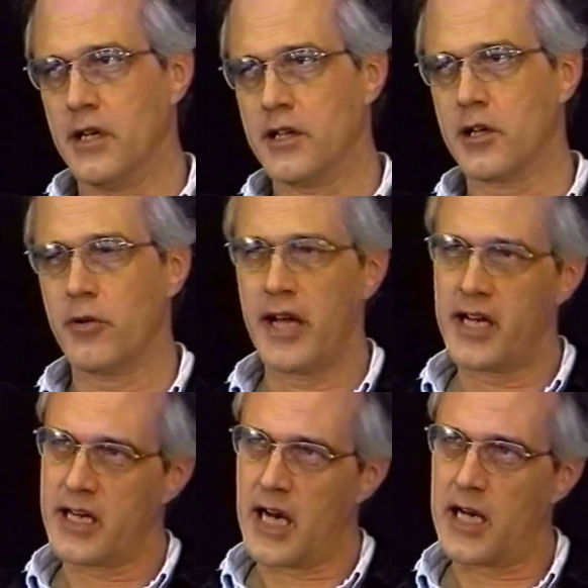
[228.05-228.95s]
to create a
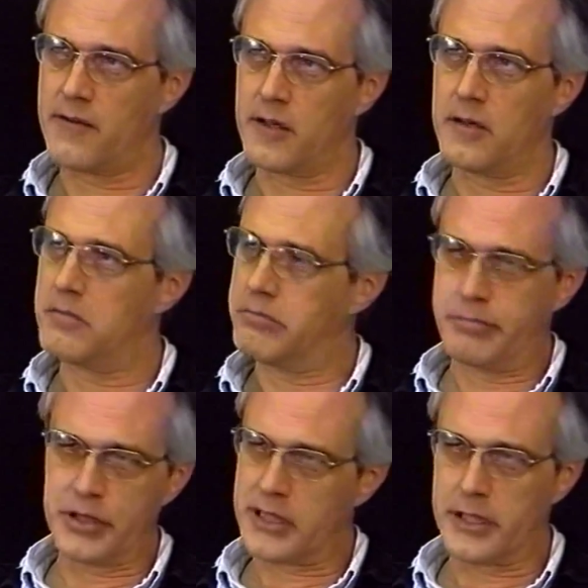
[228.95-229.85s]
kind of a
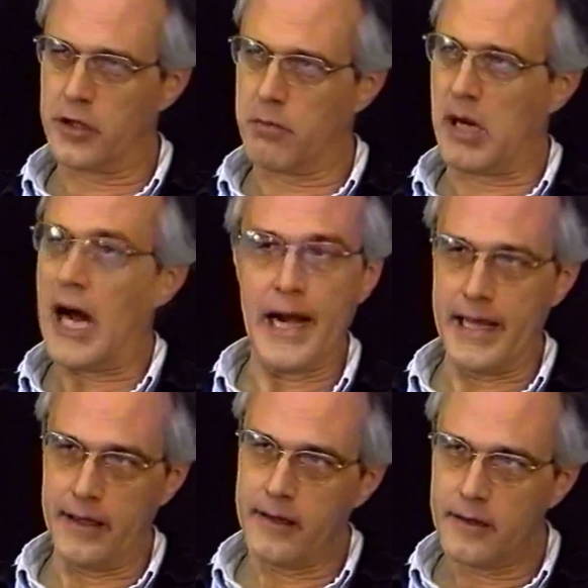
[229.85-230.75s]
particular
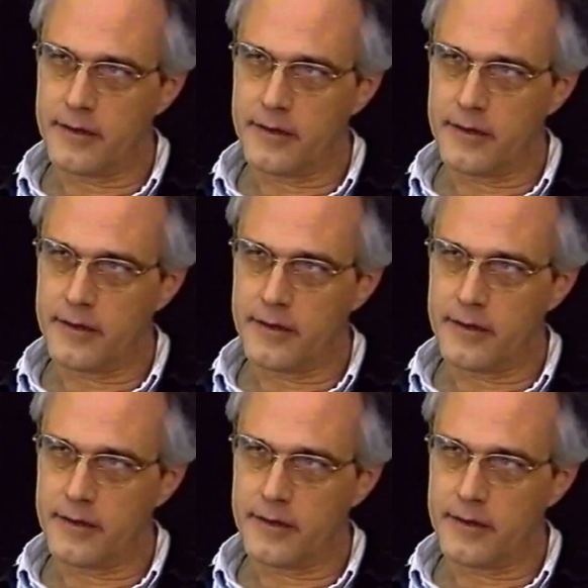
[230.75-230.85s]
body